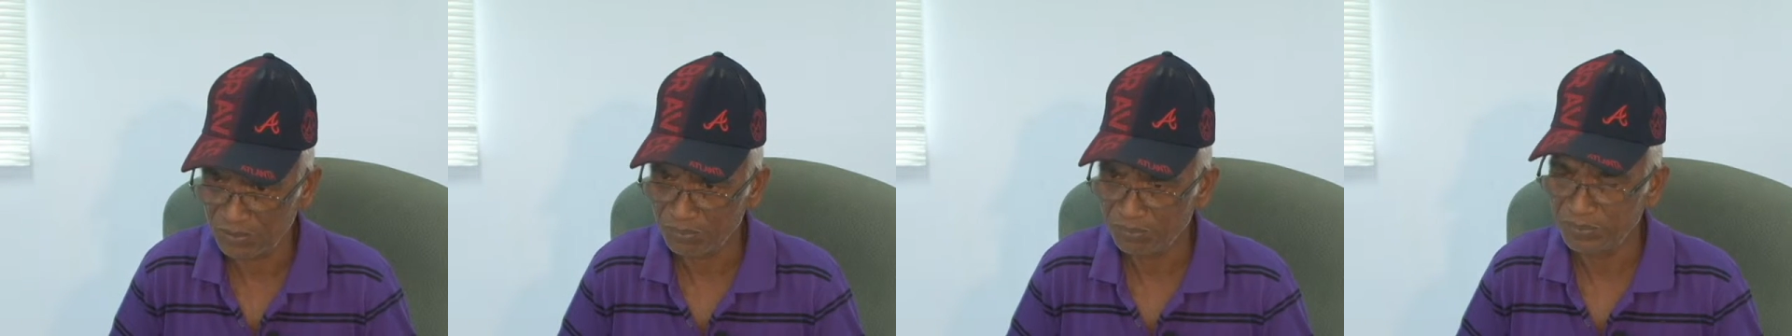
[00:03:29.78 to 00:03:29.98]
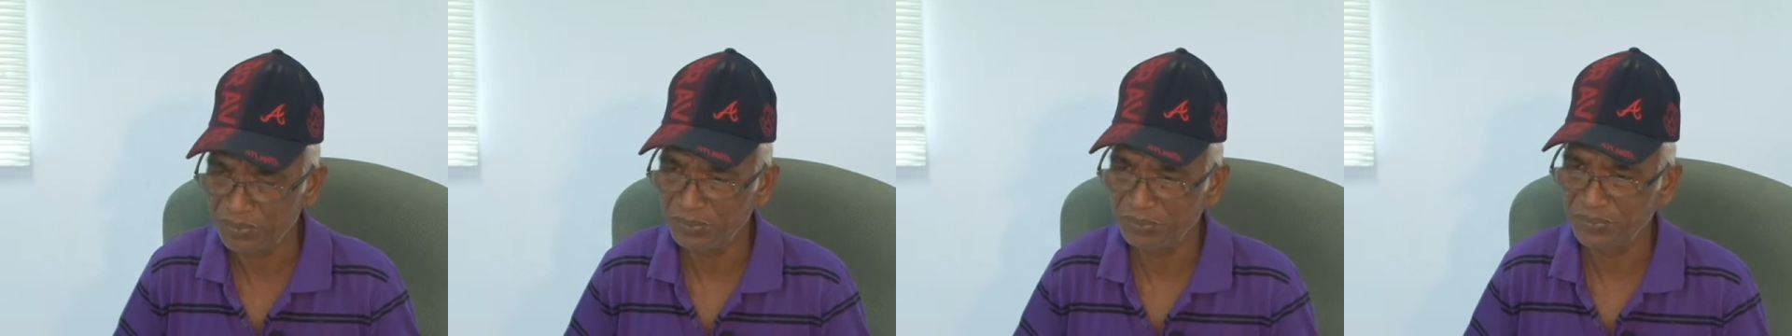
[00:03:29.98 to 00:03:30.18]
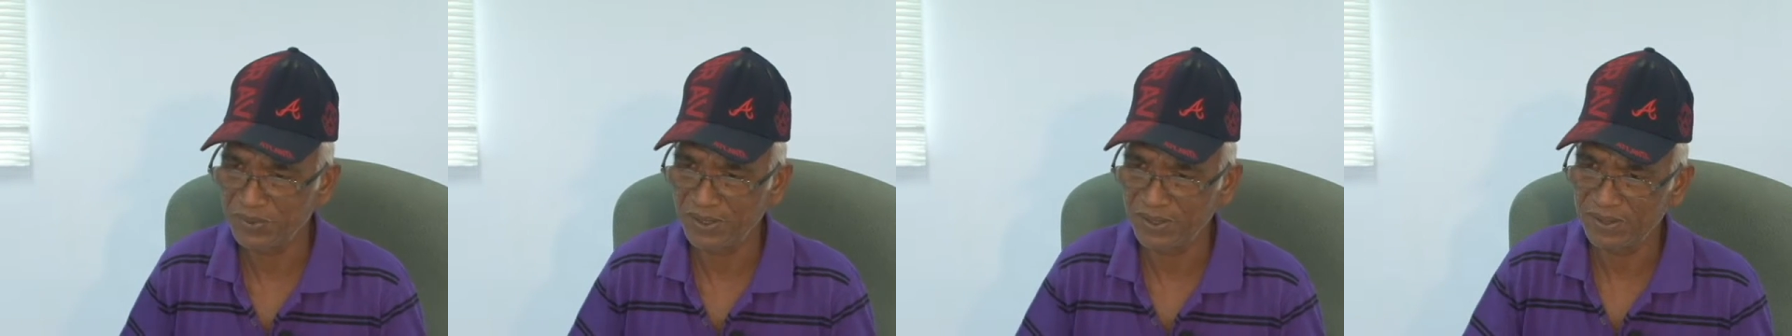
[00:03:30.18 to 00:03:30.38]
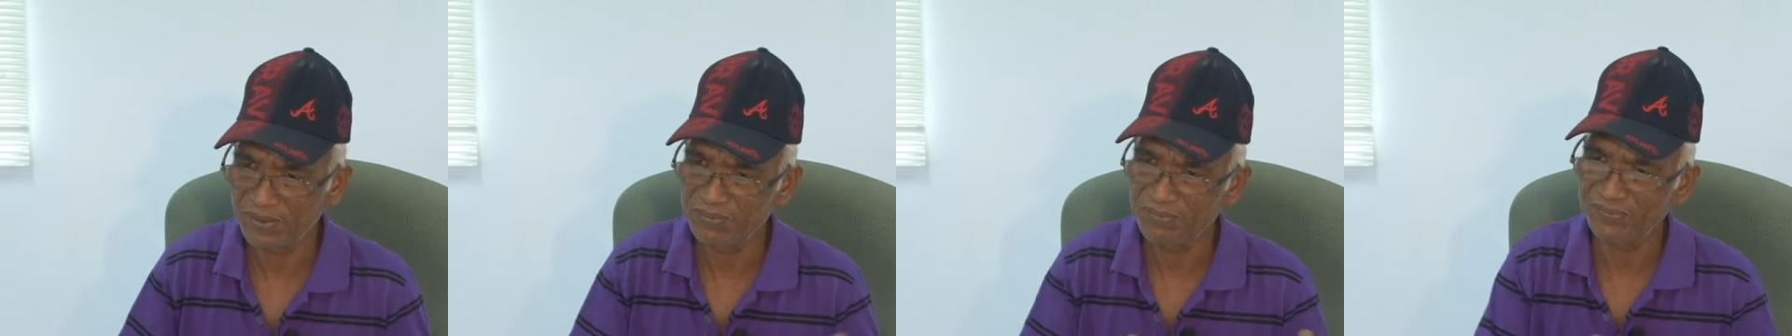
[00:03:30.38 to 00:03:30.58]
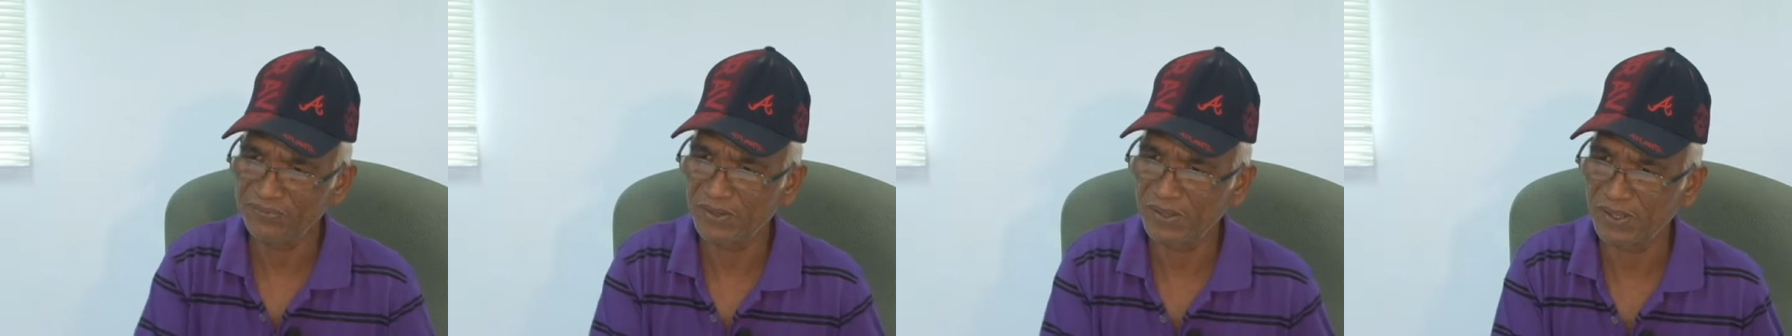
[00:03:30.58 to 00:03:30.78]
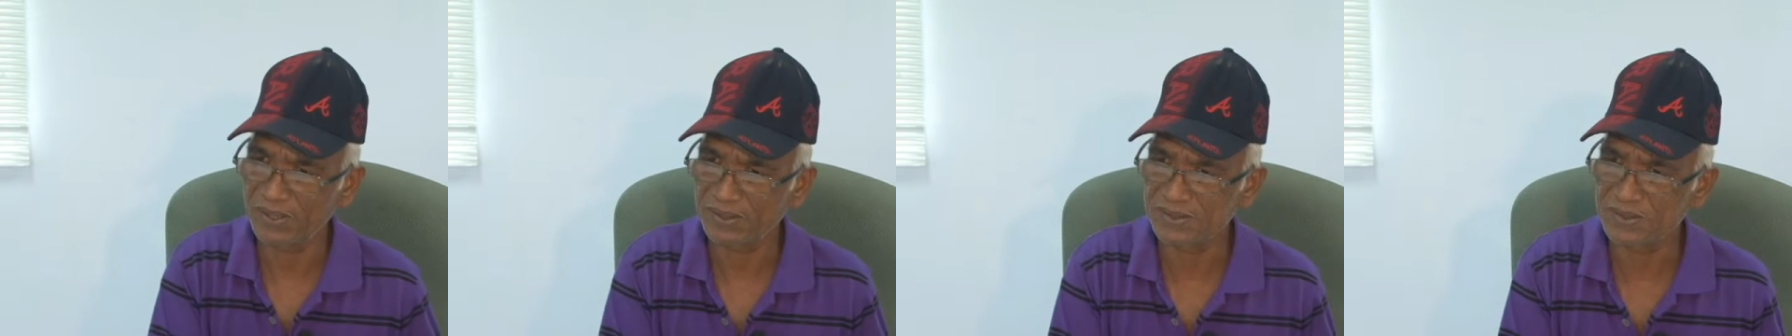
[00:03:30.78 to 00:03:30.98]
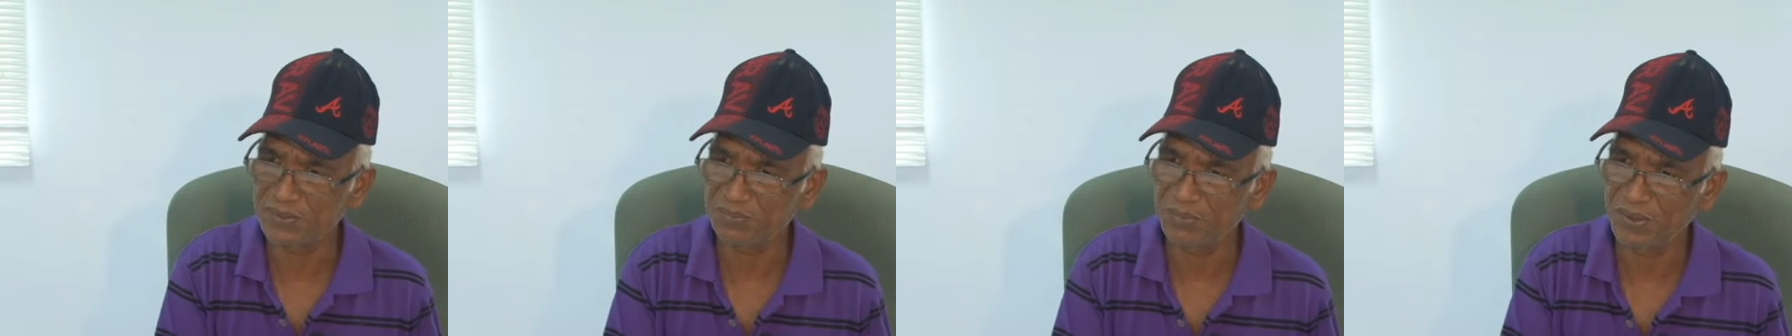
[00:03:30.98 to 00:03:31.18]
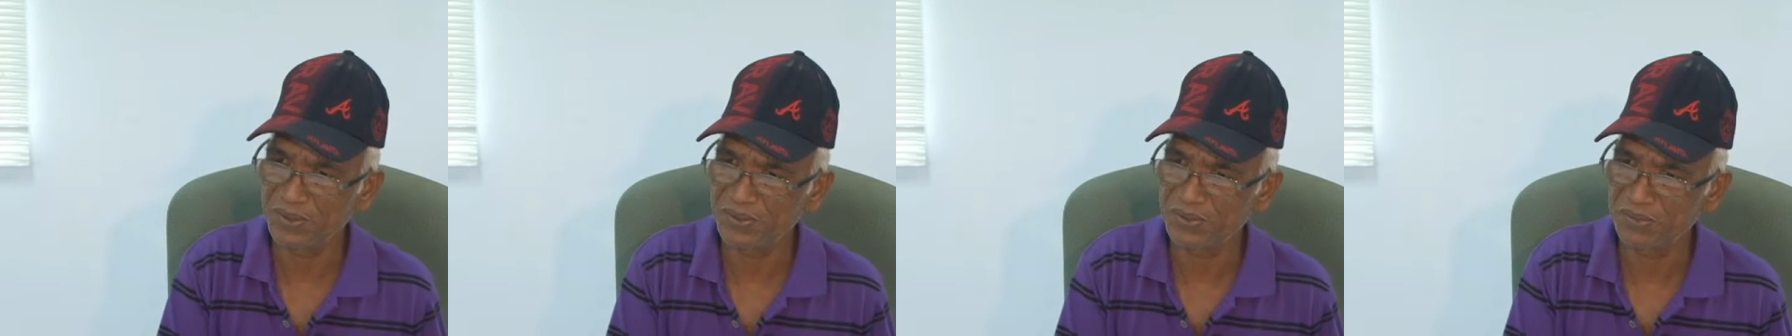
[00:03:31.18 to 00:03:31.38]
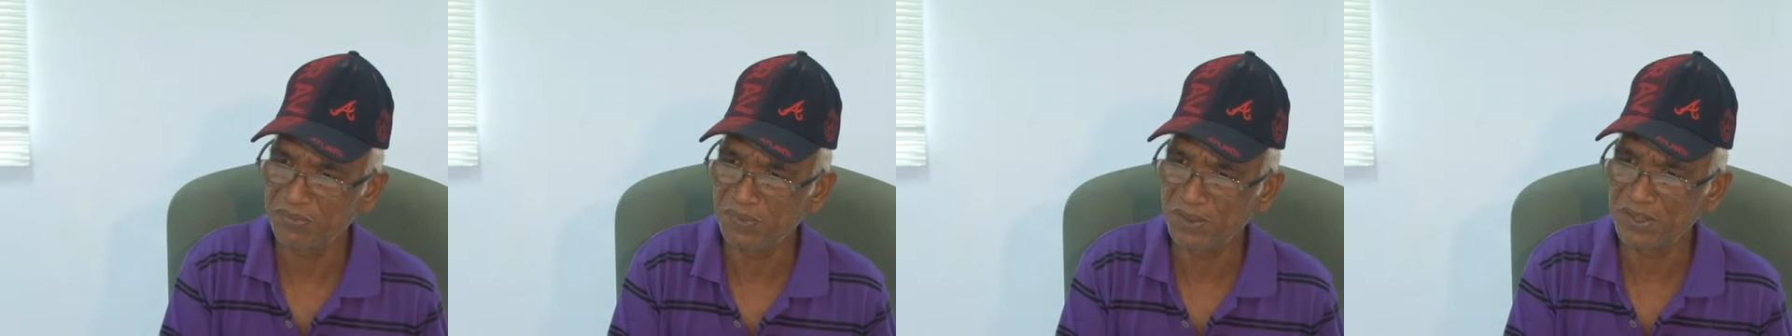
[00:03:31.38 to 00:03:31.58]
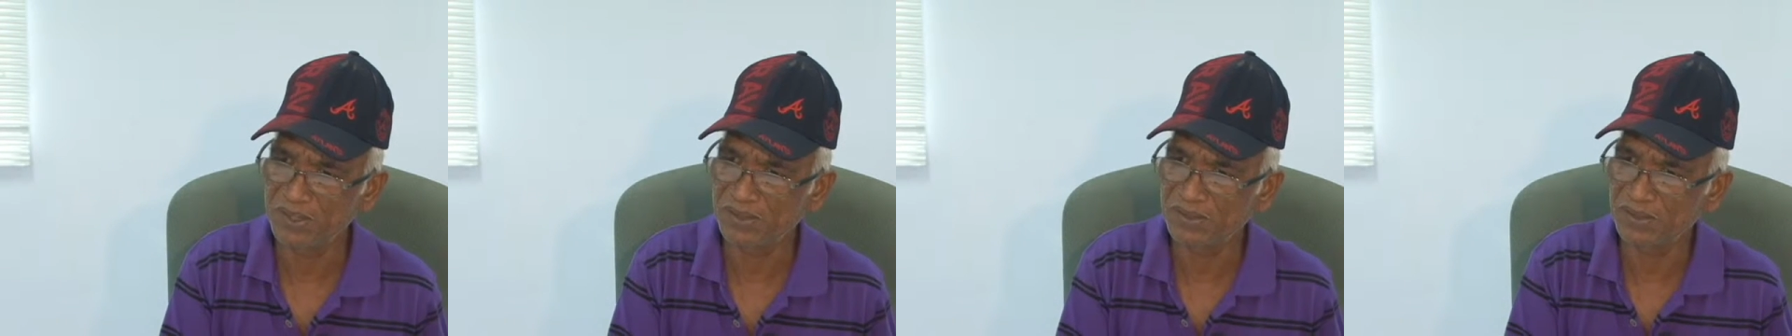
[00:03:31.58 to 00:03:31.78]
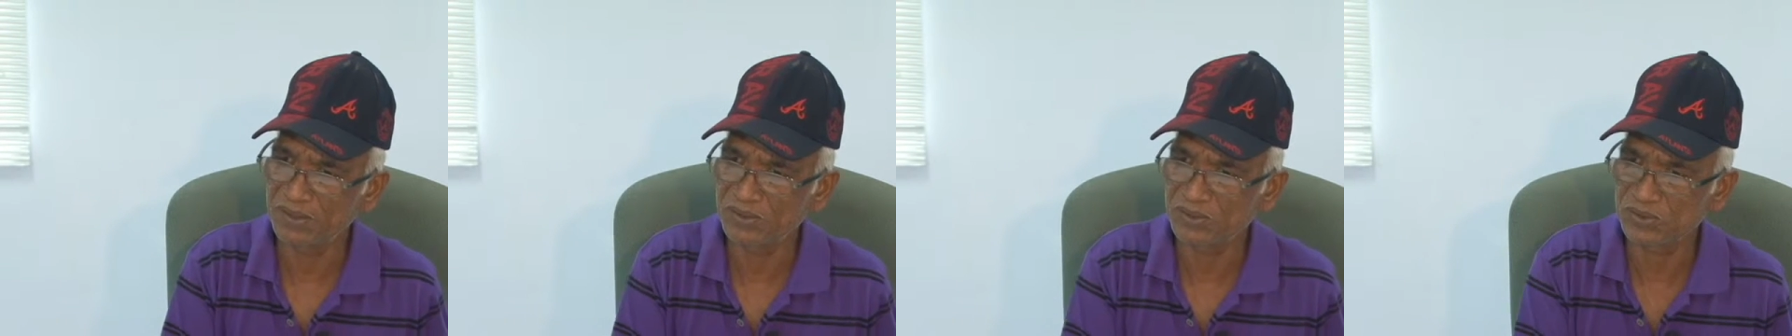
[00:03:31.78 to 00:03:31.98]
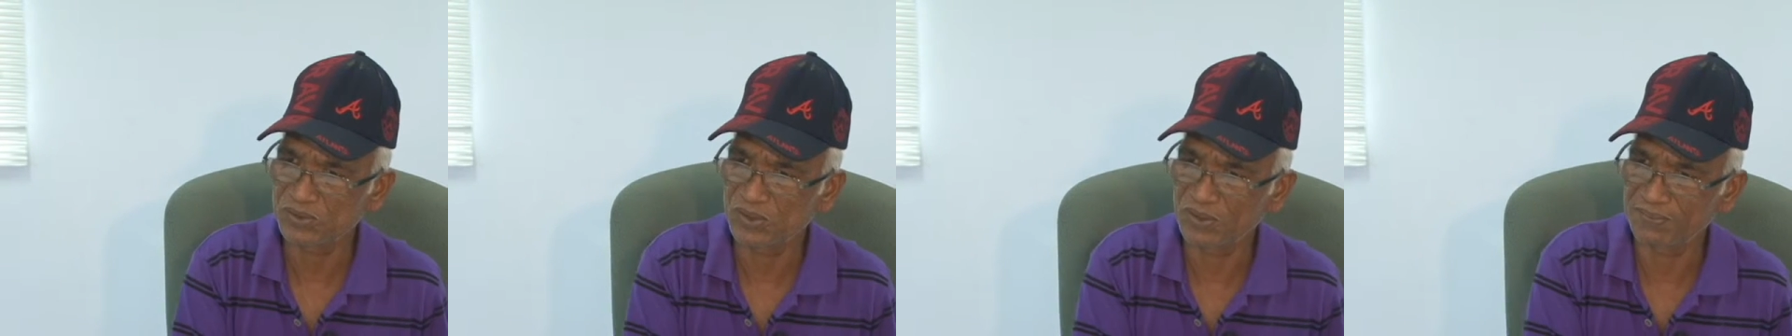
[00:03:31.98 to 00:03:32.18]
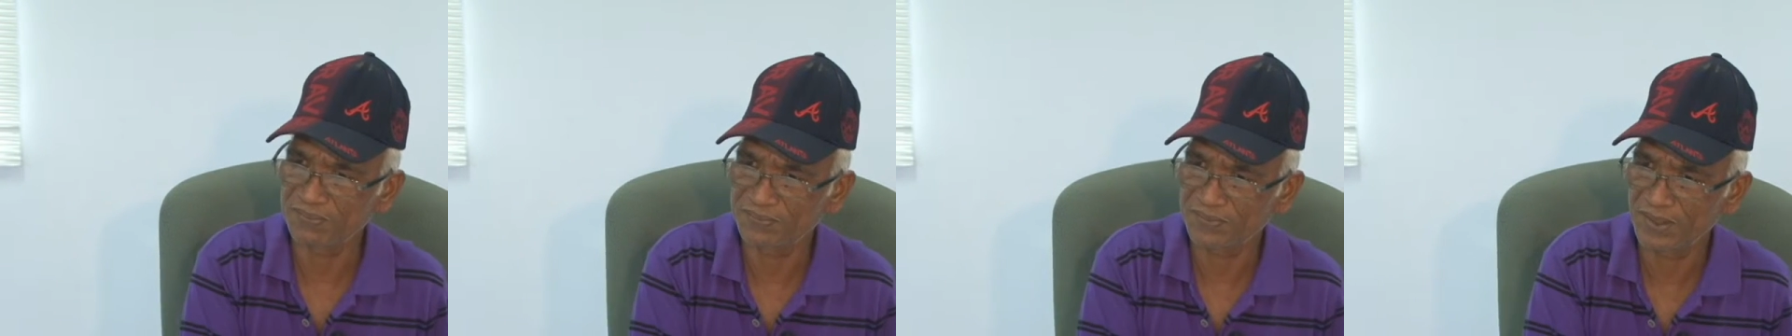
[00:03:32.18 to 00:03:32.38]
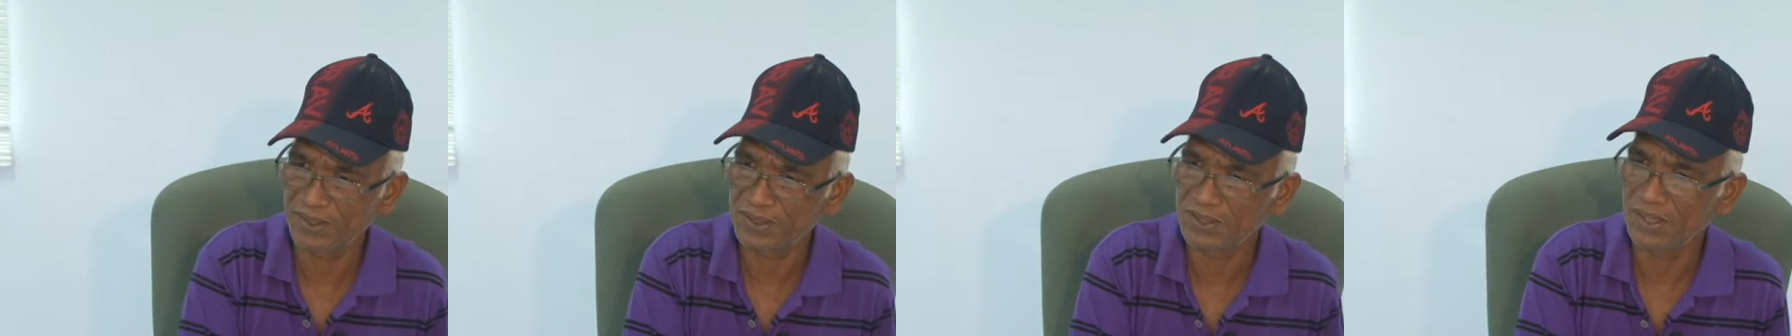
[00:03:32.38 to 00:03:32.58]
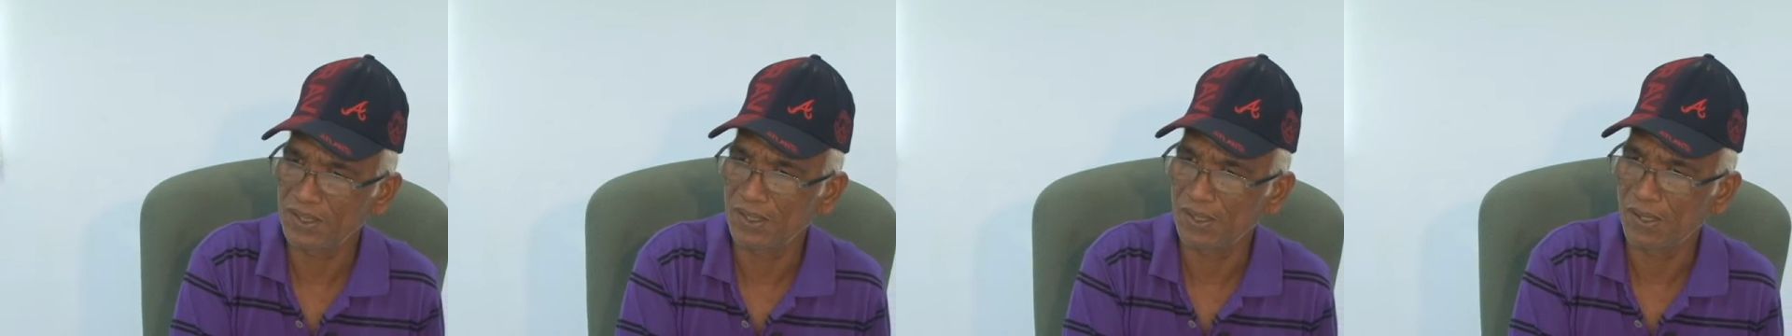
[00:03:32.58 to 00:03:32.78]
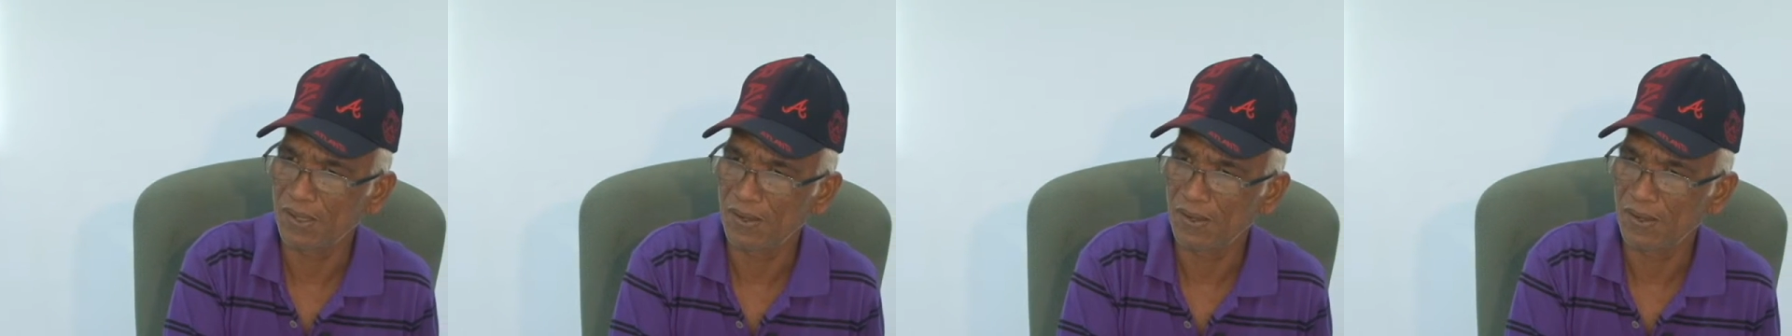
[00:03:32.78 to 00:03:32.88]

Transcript: prepare them for experiment and stuff like that.